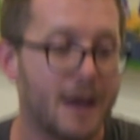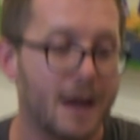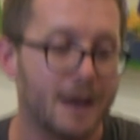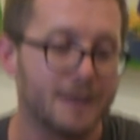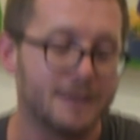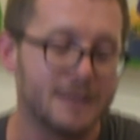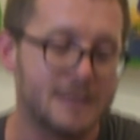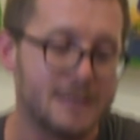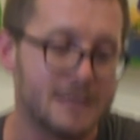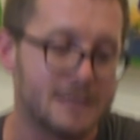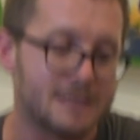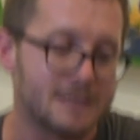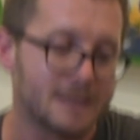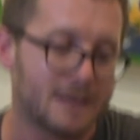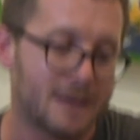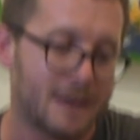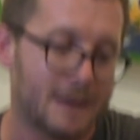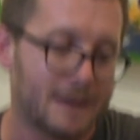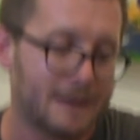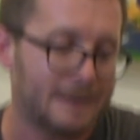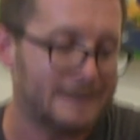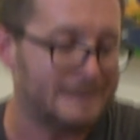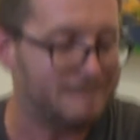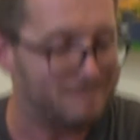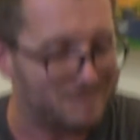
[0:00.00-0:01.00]
And this is,
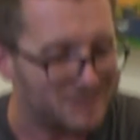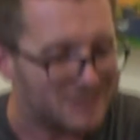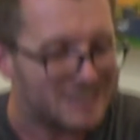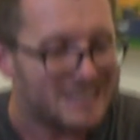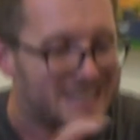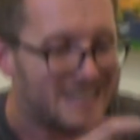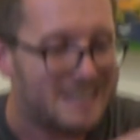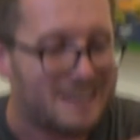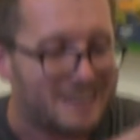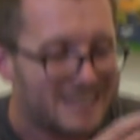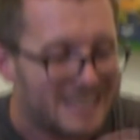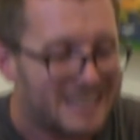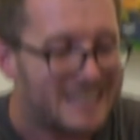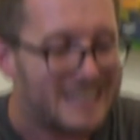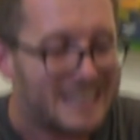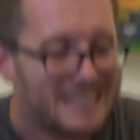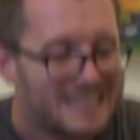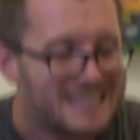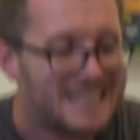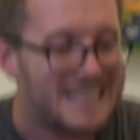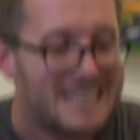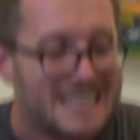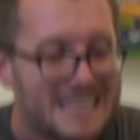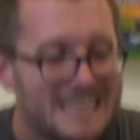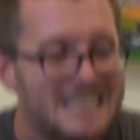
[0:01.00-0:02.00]
you know,
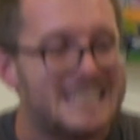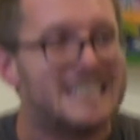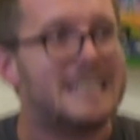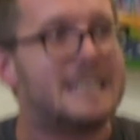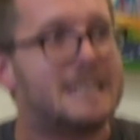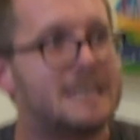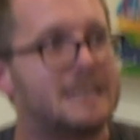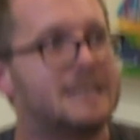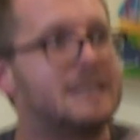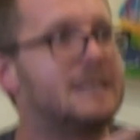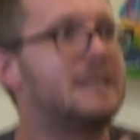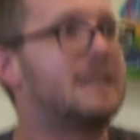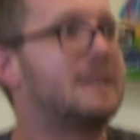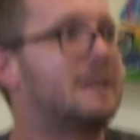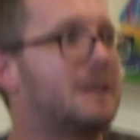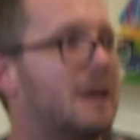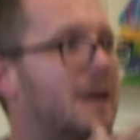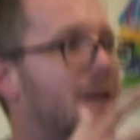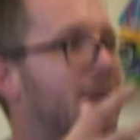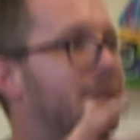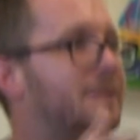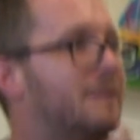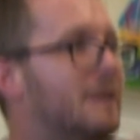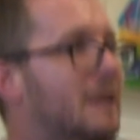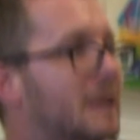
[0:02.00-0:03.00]
it's easy to
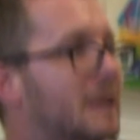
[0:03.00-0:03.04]
kind of